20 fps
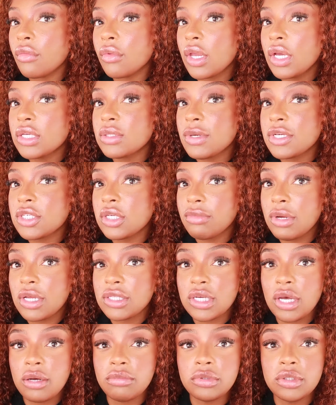Especially my
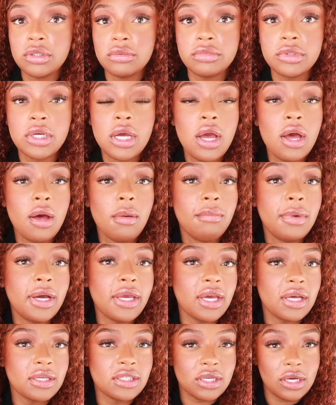top lip. But
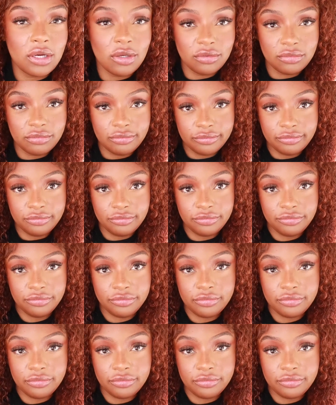yeah, so um,